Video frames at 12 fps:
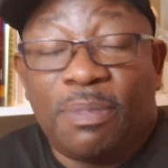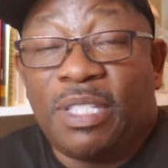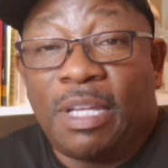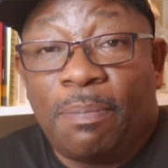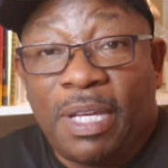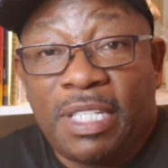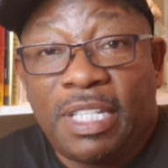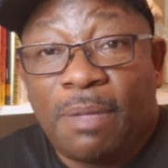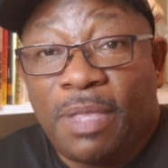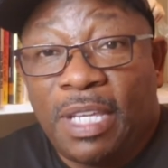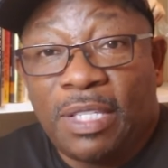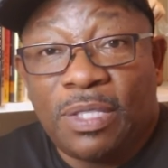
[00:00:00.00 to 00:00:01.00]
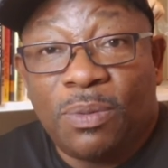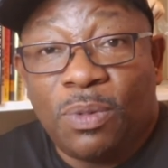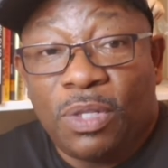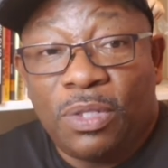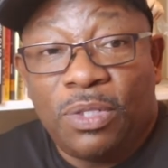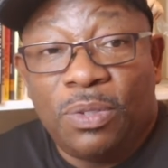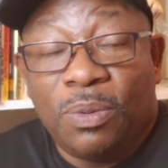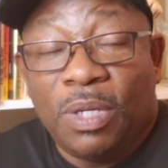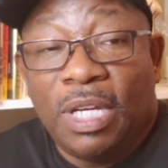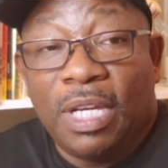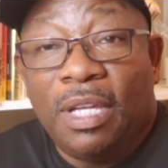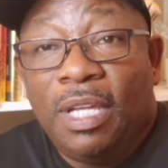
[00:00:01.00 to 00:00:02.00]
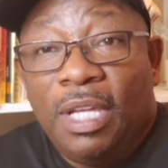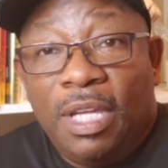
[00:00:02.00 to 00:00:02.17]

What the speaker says: step-by-step things in order to